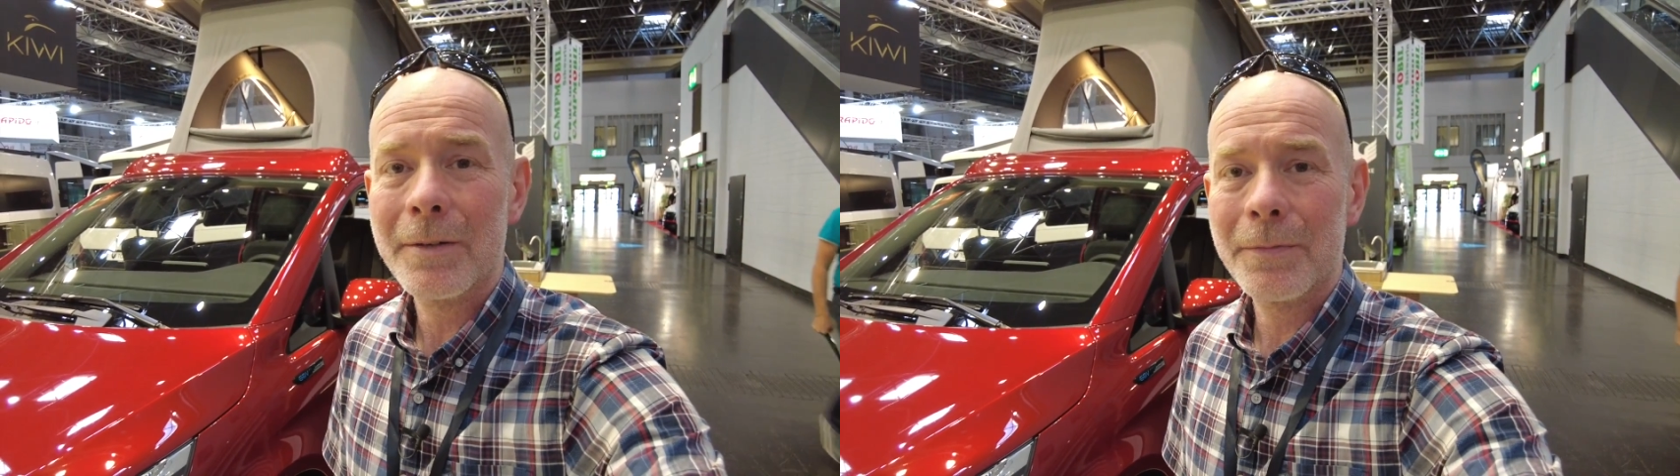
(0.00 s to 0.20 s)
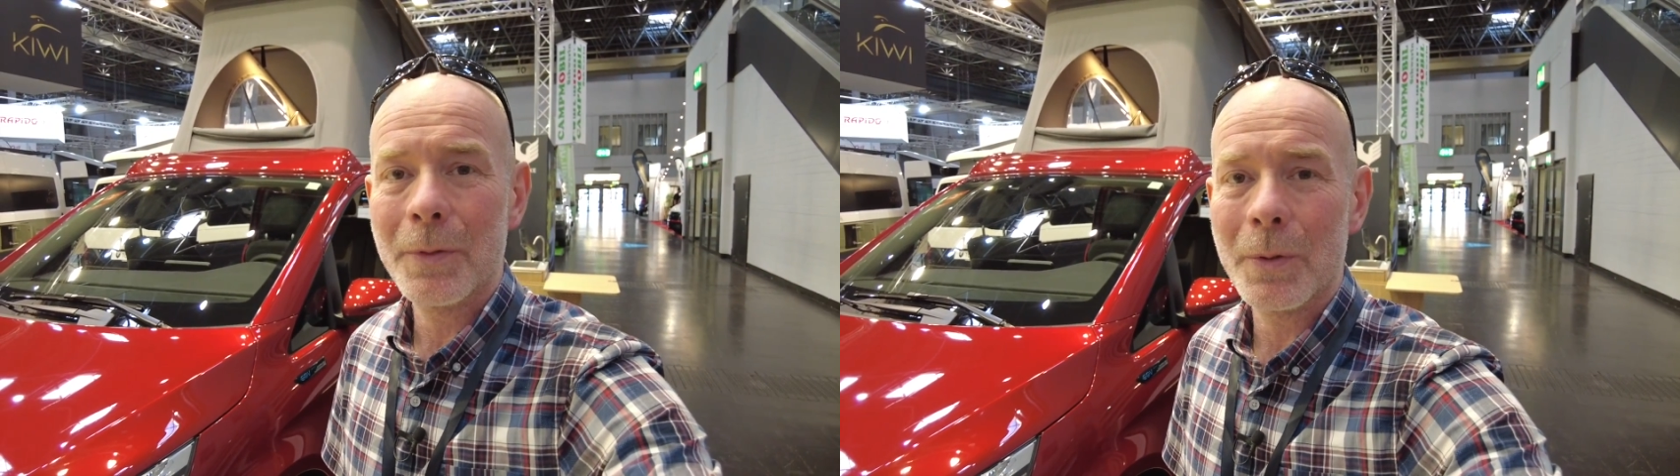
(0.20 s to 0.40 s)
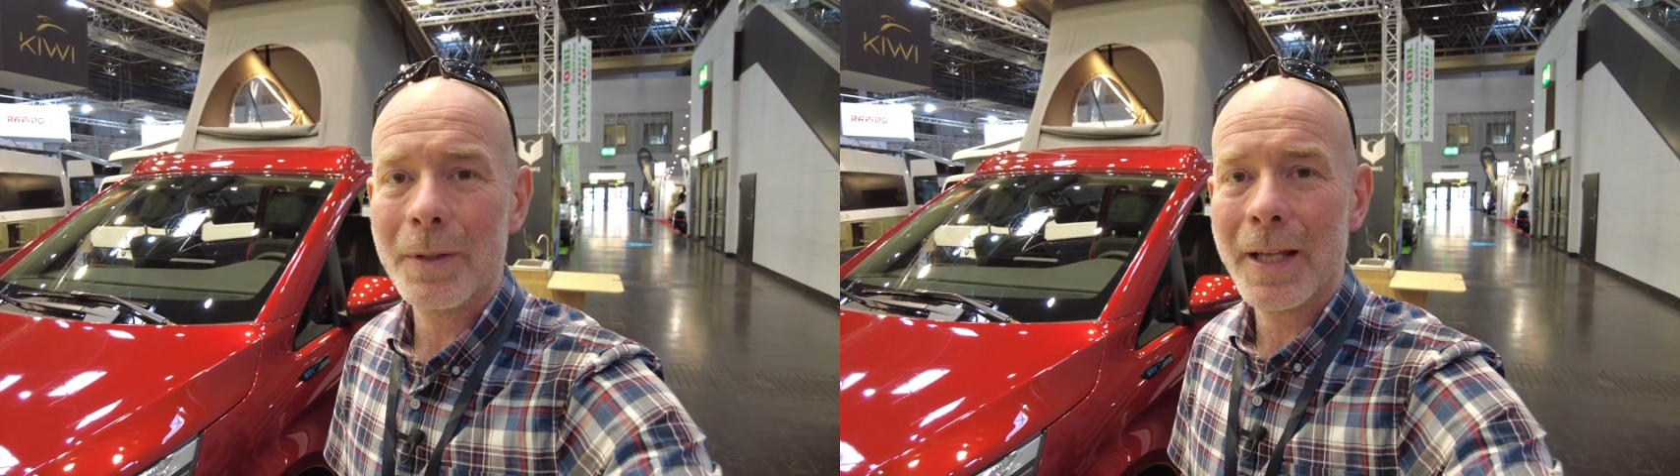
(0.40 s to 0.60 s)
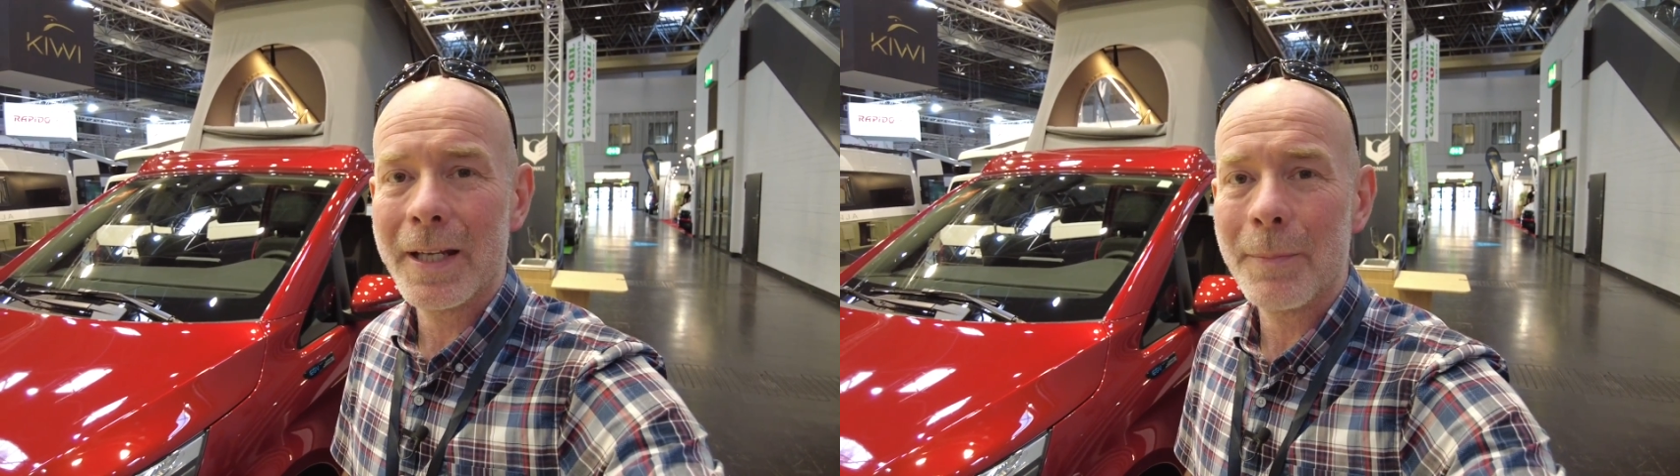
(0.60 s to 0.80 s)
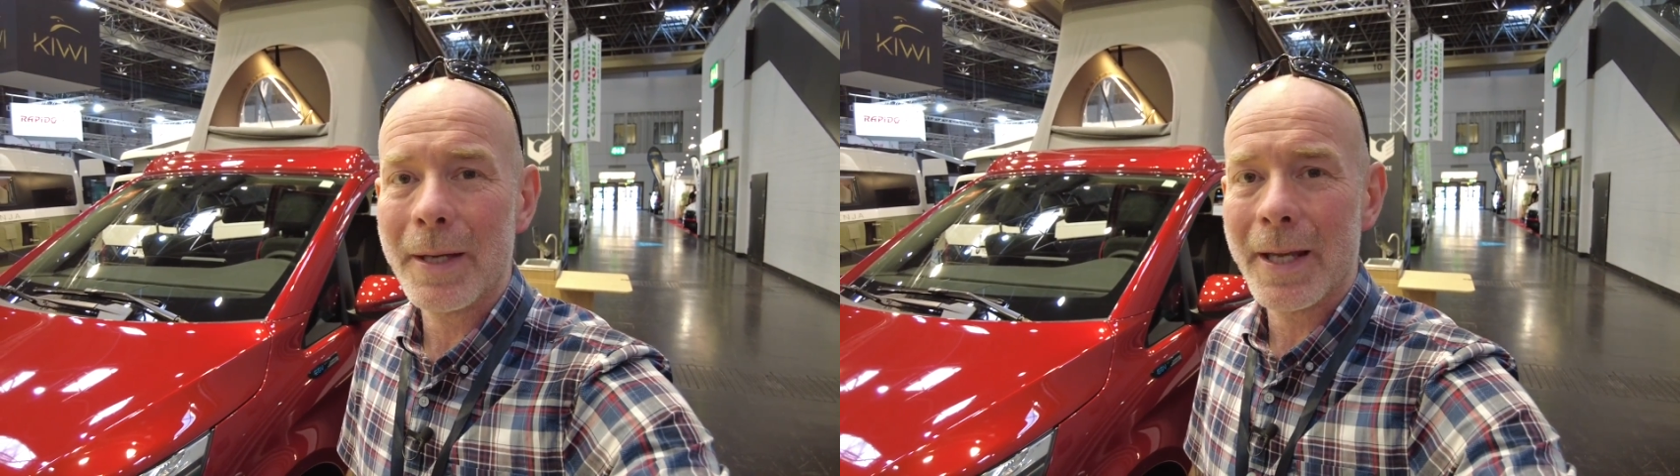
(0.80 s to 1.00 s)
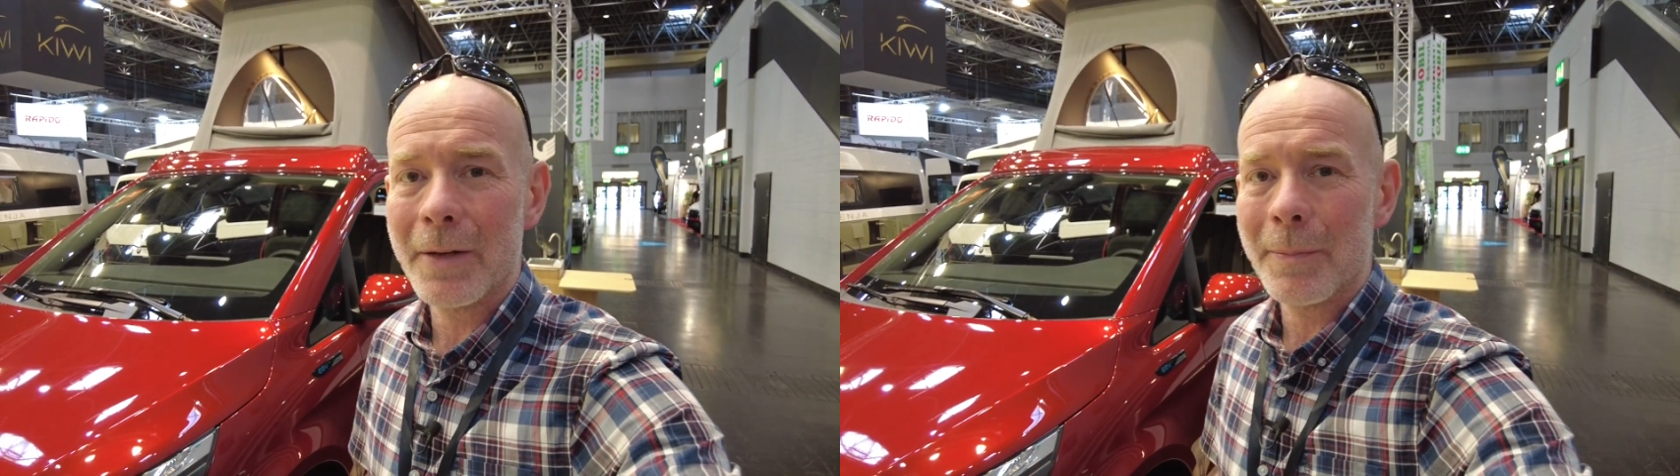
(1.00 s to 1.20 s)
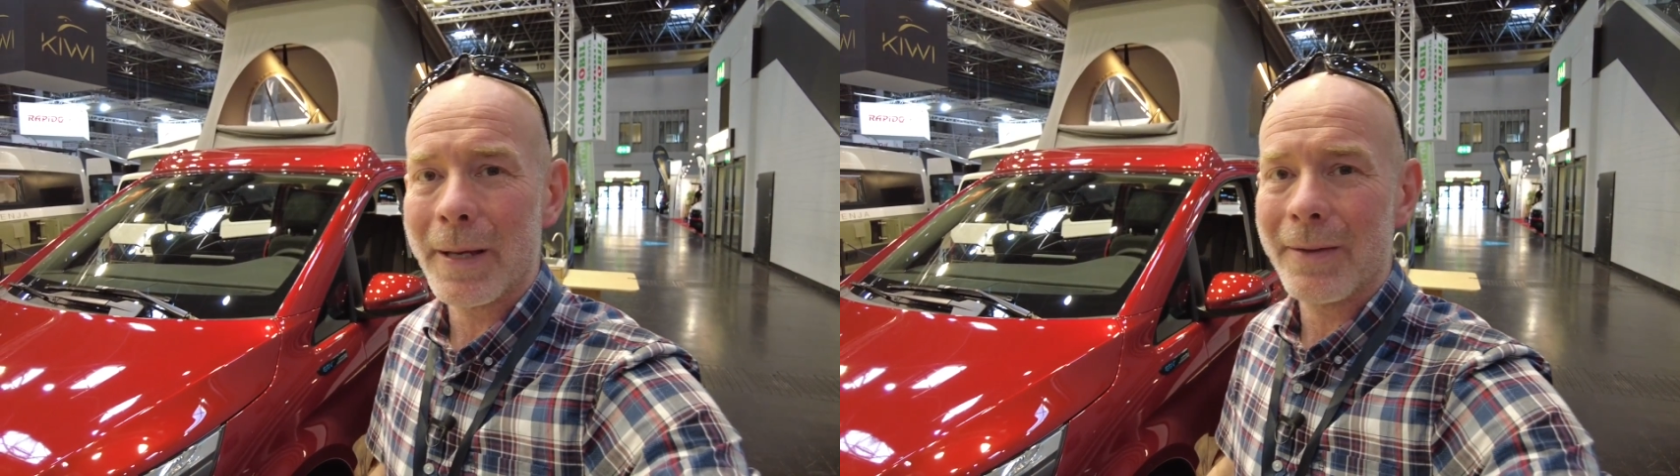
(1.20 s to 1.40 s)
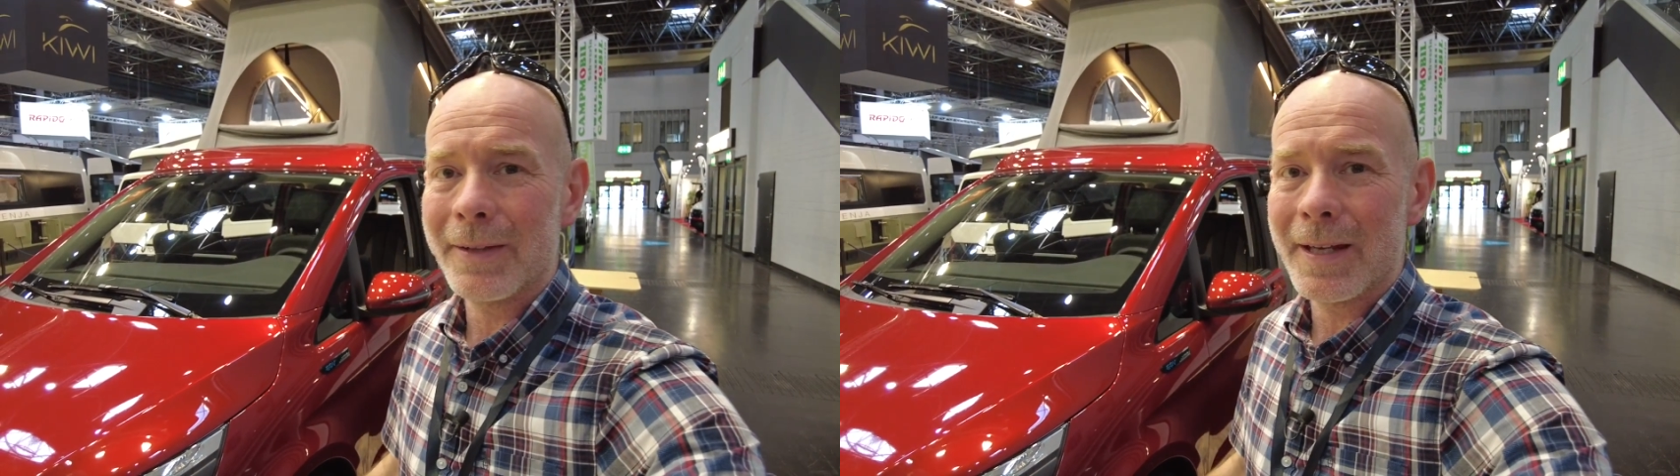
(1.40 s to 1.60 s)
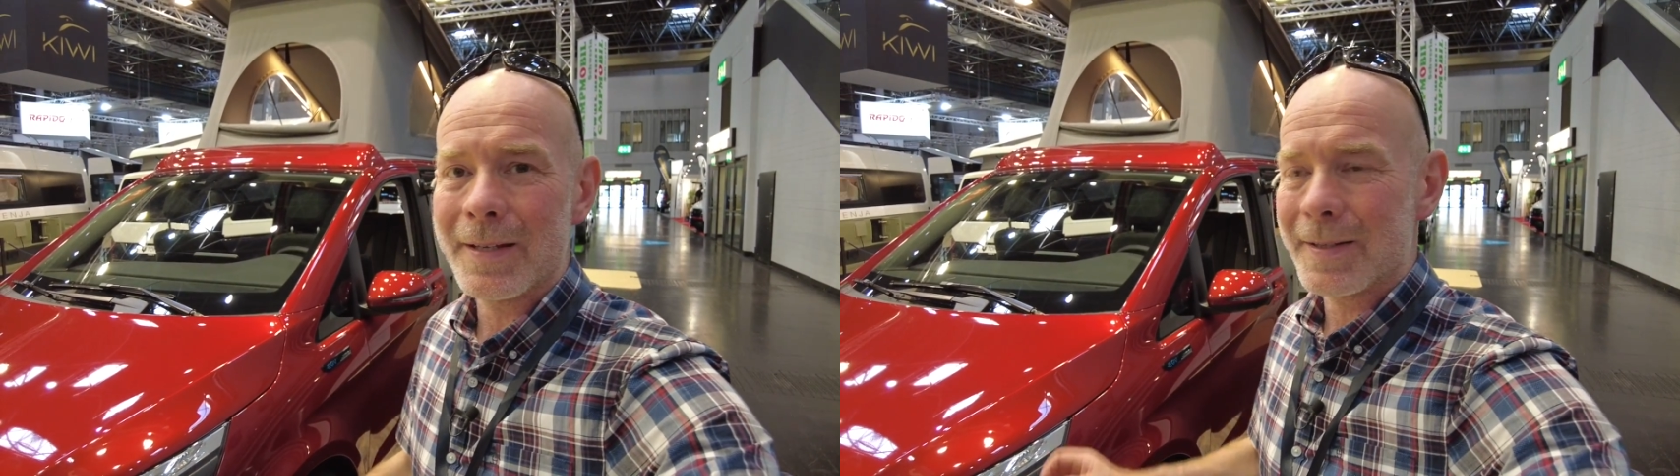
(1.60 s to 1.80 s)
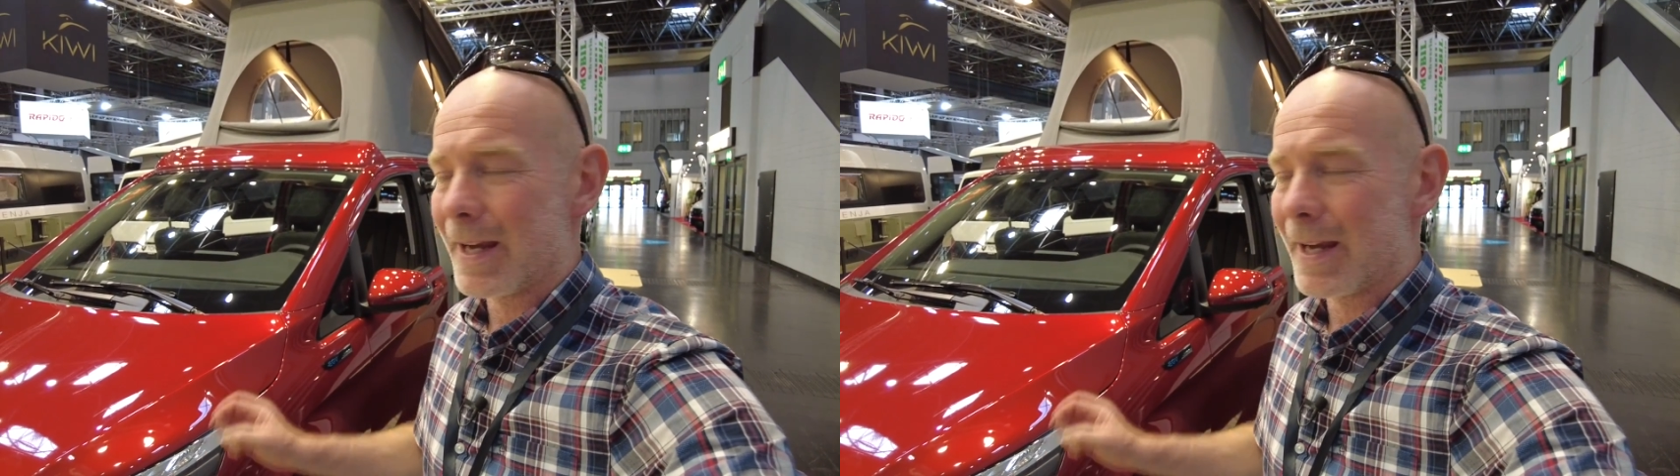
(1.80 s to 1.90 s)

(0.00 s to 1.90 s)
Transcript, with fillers: for letting me know about this